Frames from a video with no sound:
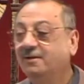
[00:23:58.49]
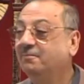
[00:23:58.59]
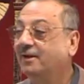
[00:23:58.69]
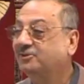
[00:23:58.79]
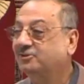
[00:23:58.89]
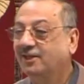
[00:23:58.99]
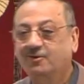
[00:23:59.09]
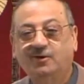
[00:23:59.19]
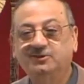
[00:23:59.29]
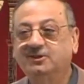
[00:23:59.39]
Master.
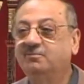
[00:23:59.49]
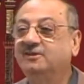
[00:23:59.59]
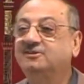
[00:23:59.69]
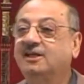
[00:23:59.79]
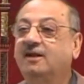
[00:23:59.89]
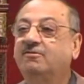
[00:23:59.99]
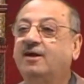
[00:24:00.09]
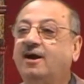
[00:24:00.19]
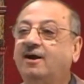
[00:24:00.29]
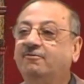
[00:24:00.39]
What is the master of
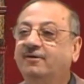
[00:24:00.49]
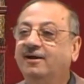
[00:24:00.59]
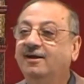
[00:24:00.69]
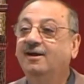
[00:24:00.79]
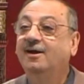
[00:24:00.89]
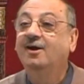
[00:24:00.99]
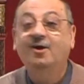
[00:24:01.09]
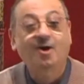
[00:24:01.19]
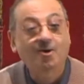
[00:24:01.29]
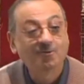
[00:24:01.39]
Khafa?
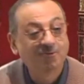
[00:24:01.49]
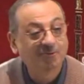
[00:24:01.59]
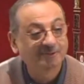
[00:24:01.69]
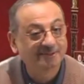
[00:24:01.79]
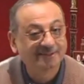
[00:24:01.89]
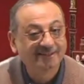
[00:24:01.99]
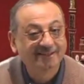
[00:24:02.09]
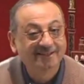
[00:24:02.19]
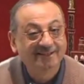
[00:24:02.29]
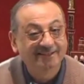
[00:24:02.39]
Khawfun.
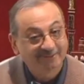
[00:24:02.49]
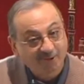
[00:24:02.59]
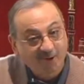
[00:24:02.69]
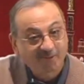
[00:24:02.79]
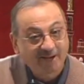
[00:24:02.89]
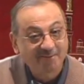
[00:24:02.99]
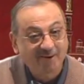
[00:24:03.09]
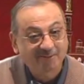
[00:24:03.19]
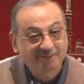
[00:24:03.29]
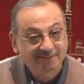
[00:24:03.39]
Wow came
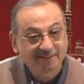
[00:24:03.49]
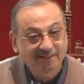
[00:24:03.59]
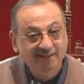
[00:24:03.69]
out.